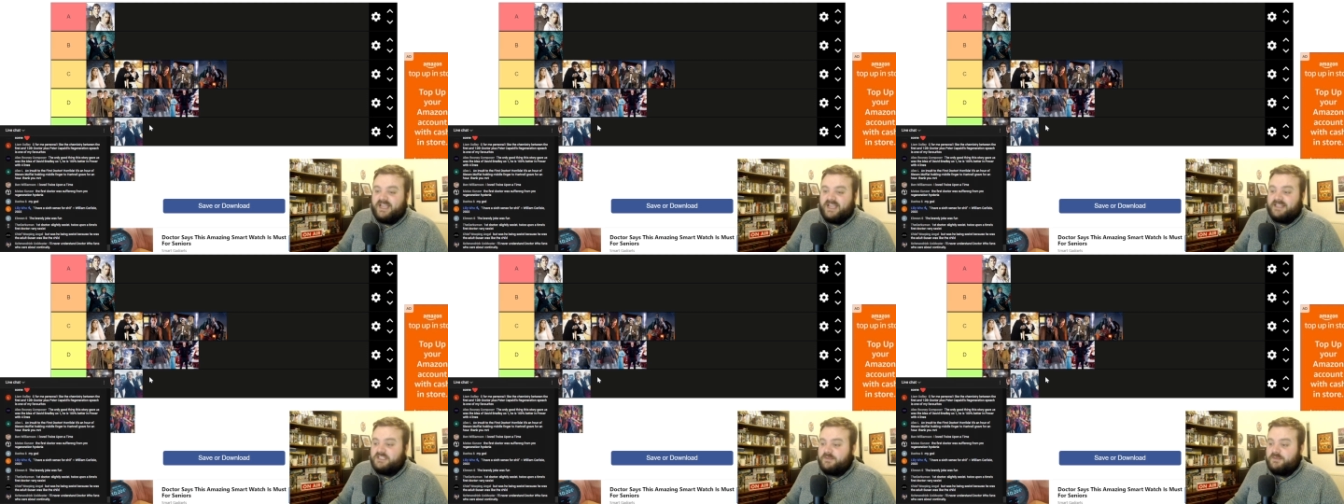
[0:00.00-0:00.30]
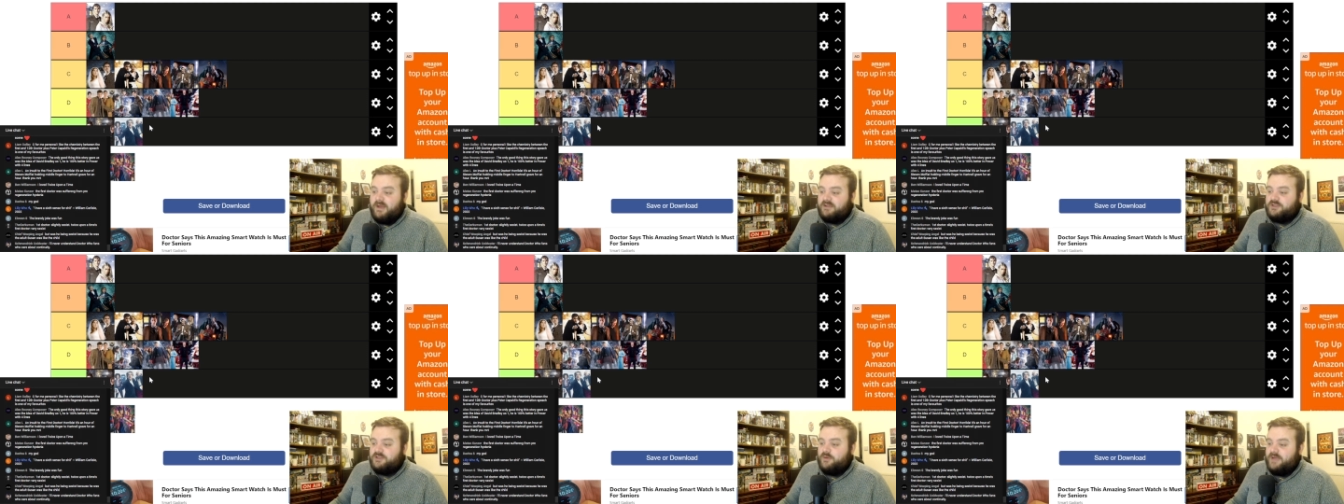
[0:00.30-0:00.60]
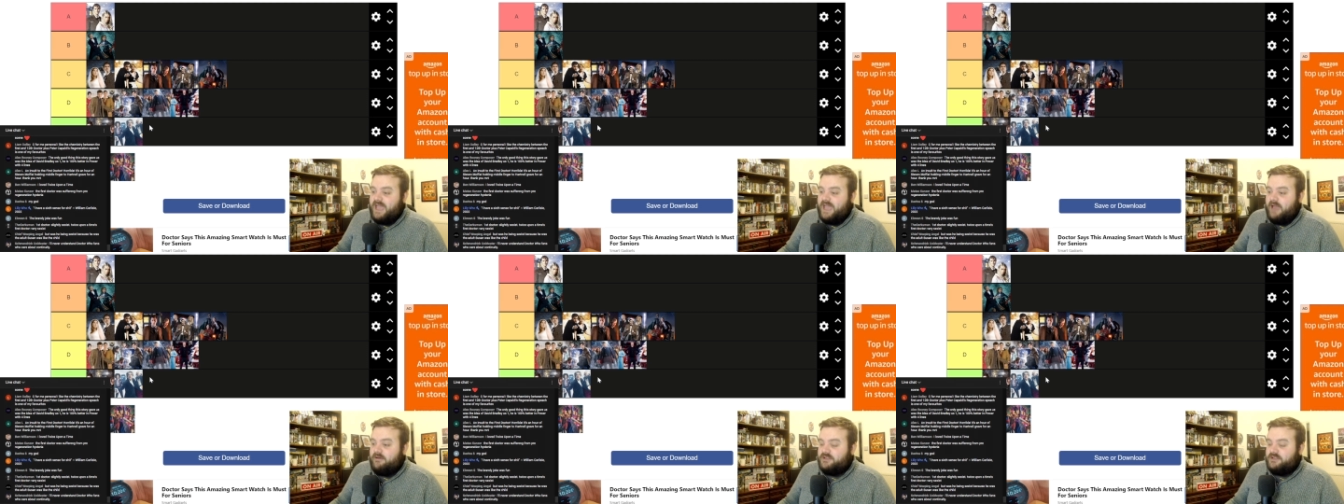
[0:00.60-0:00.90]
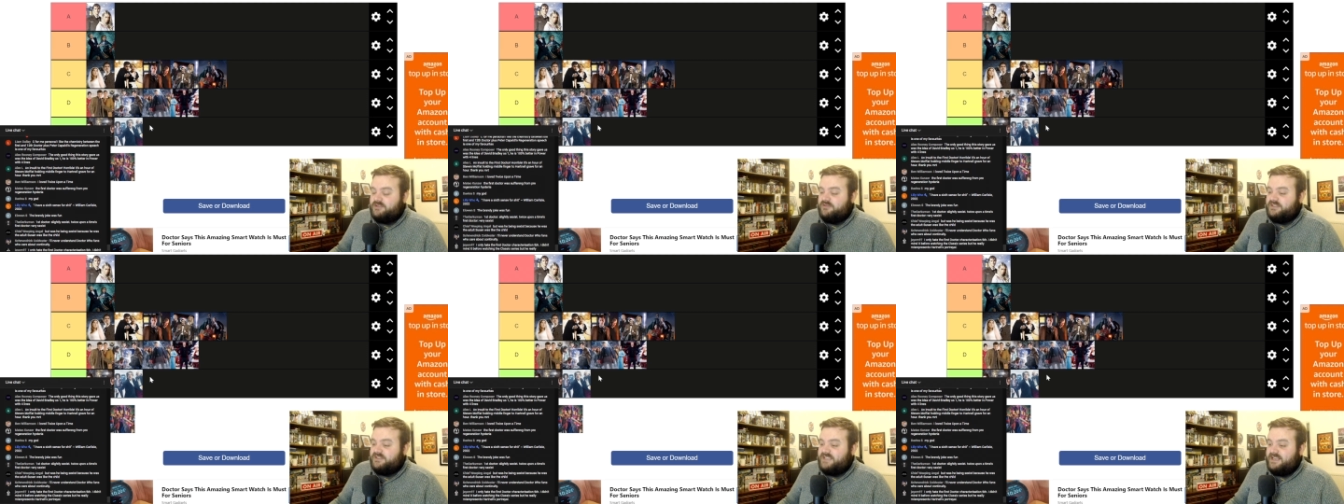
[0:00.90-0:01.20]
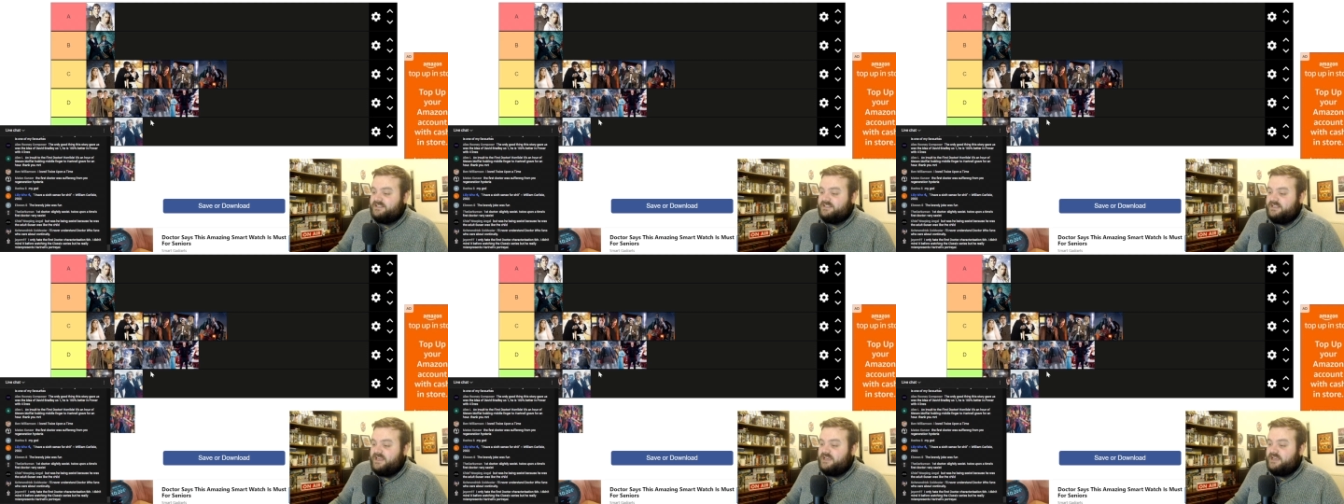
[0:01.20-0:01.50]
tantamount to a character
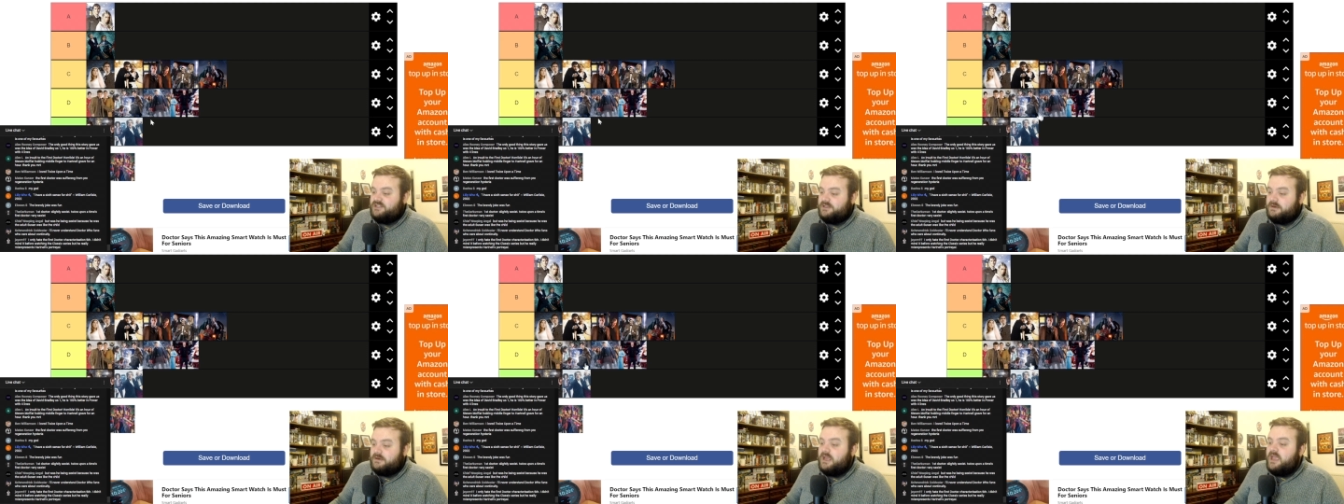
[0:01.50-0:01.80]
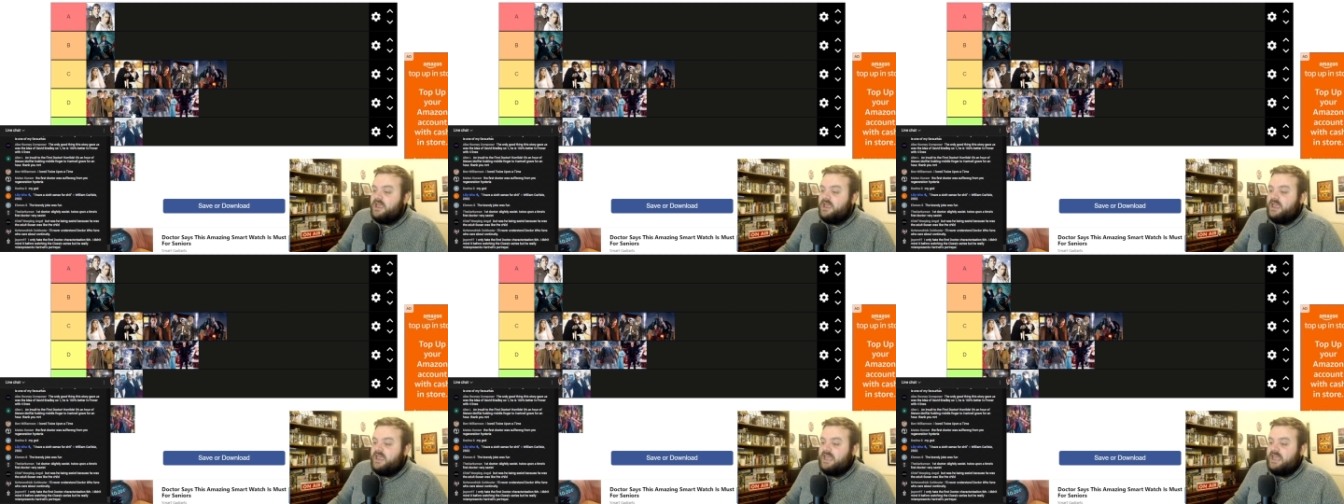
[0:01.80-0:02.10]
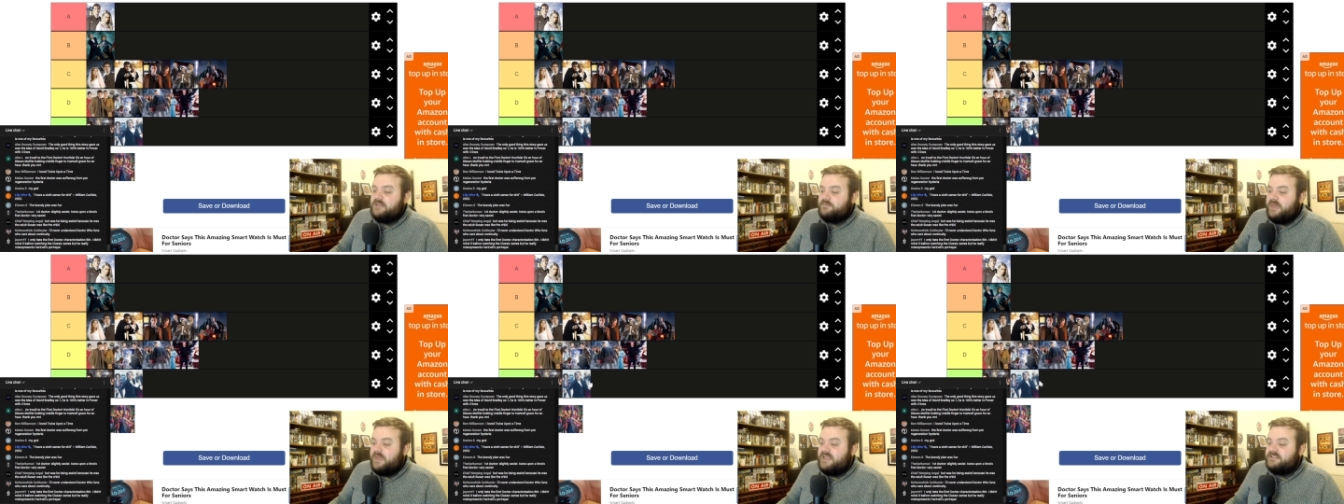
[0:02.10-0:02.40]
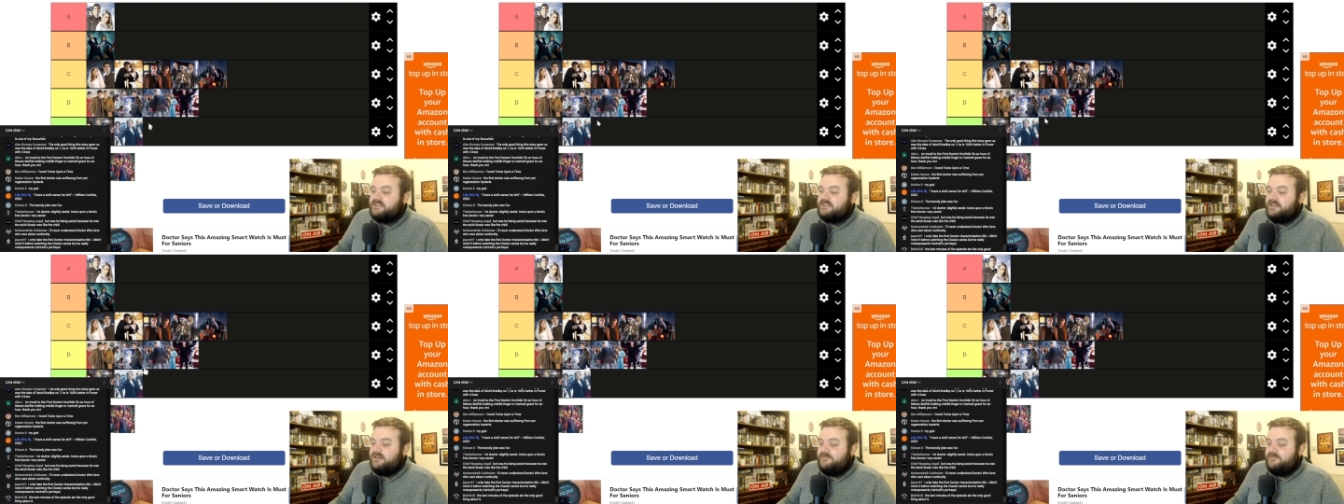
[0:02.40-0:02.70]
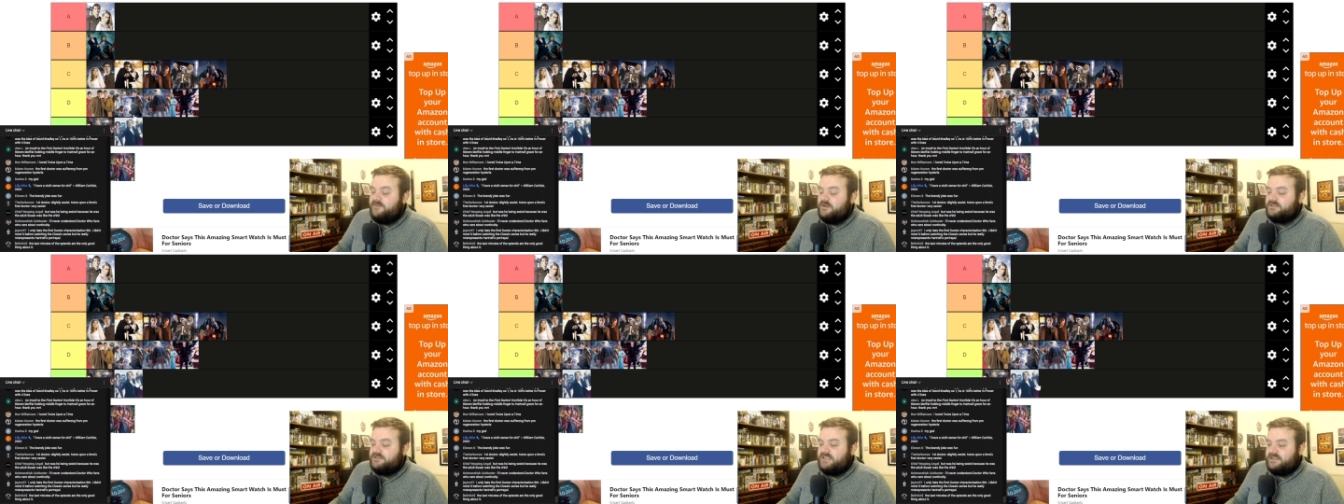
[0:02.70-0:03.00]
assassination. It basically
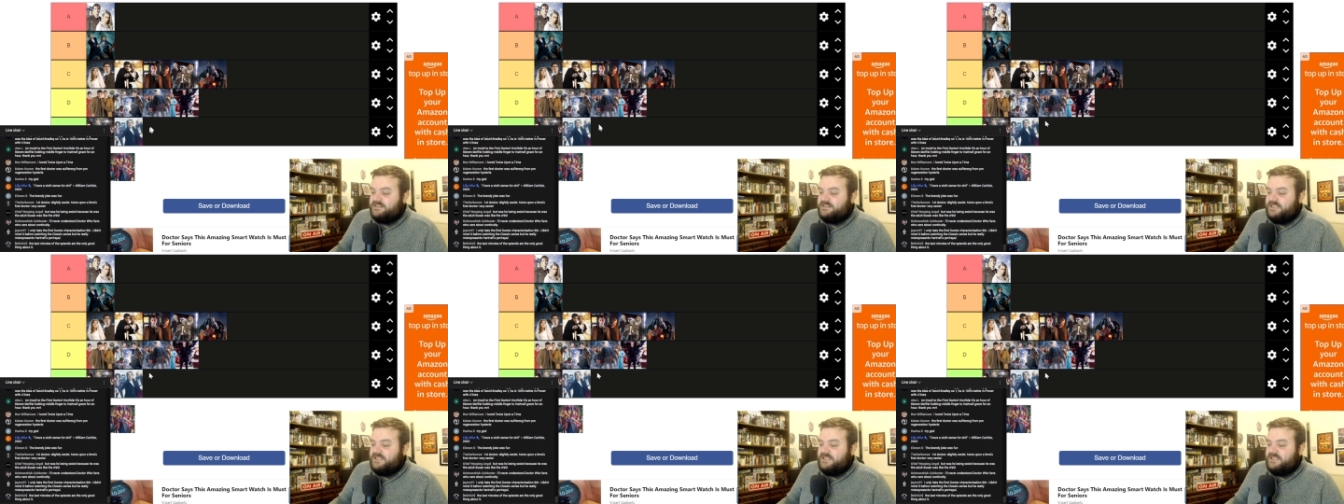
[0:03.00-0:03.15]
feels